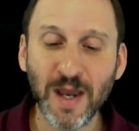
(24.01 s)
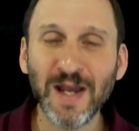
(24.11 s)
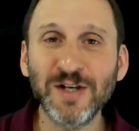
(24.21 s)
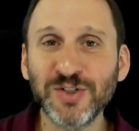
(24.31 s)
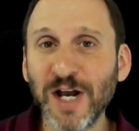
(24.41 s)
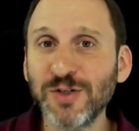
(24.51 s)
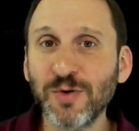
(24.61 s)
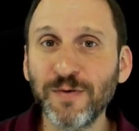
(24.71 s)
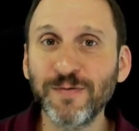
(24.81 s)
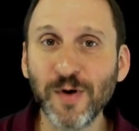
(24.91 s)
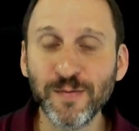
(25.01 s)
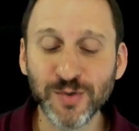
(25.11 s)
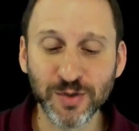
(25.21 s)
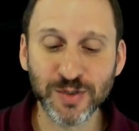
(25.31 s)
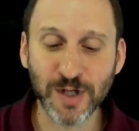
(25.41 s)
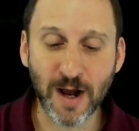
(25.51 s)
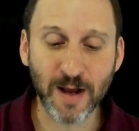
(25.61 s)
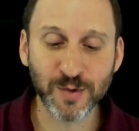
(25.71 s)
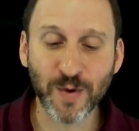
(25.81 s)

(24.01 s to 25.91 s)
And you schedule from certain times.